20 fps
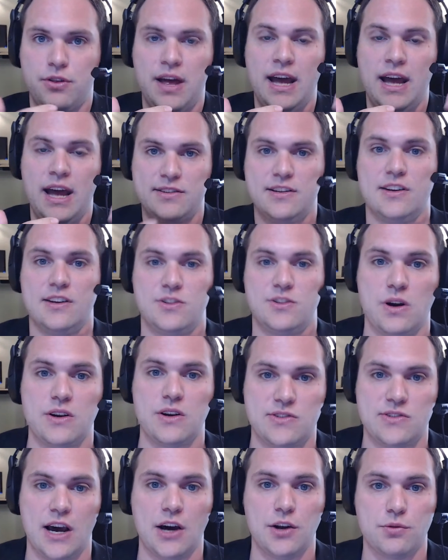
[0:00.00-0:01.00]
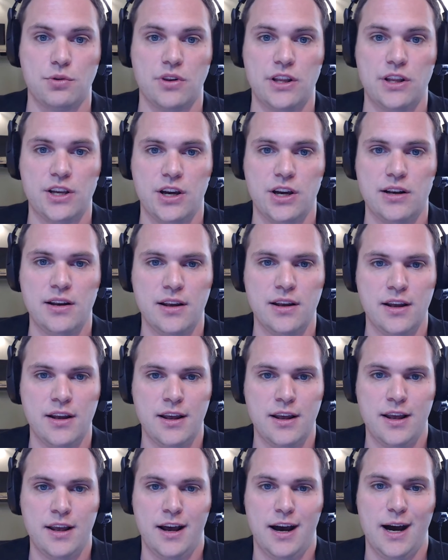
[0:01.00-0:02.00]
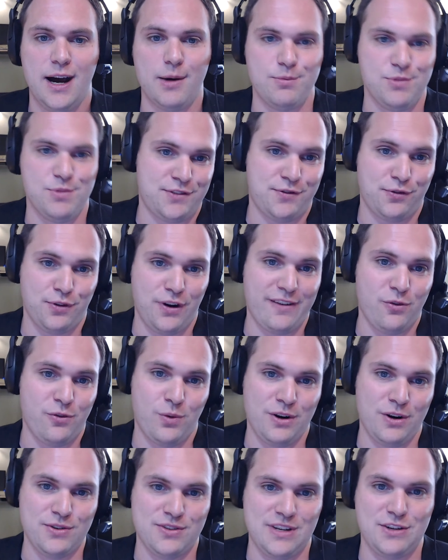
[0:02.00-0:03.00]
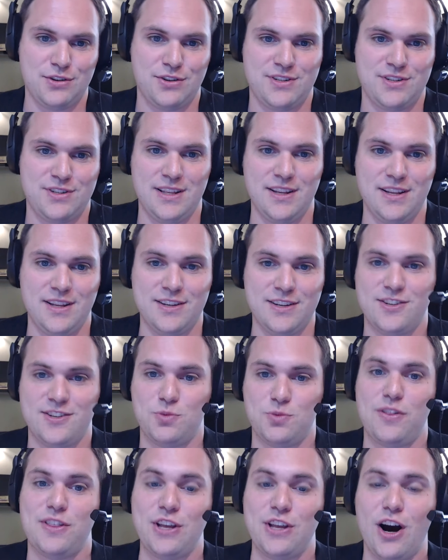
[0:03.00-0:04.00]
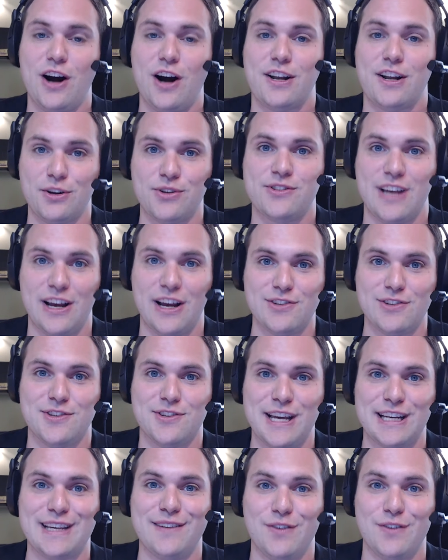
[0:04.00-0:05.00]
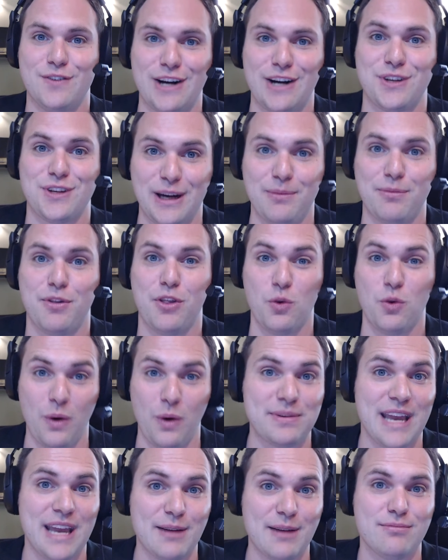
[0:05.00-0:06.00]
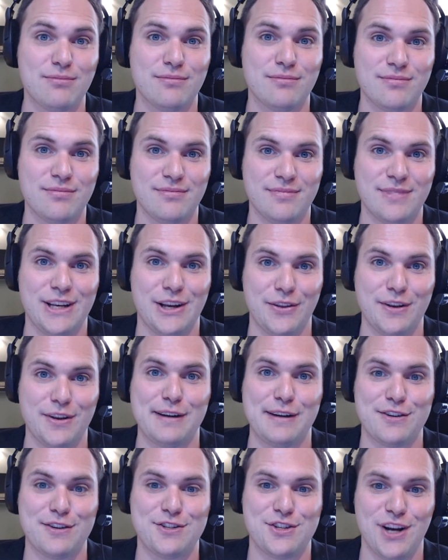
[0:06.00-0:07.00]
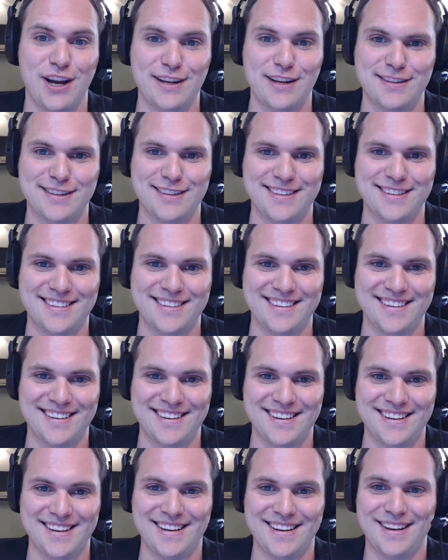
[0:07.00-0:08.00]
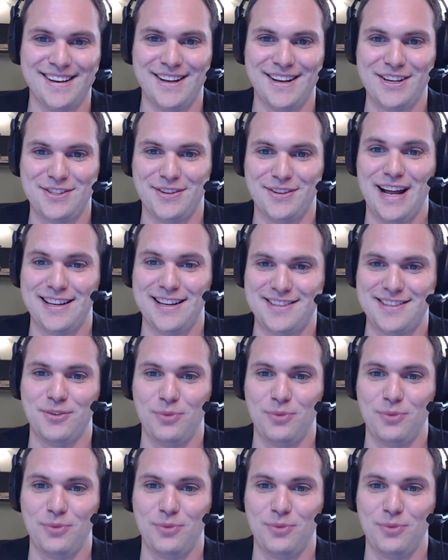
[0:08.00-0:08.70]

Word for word: the headset, so I sound really good. Um, just for everyone who's interested, this is what the audio sounds like if you actually come to the webcam. Hear the difference, John? Big difference. So that's the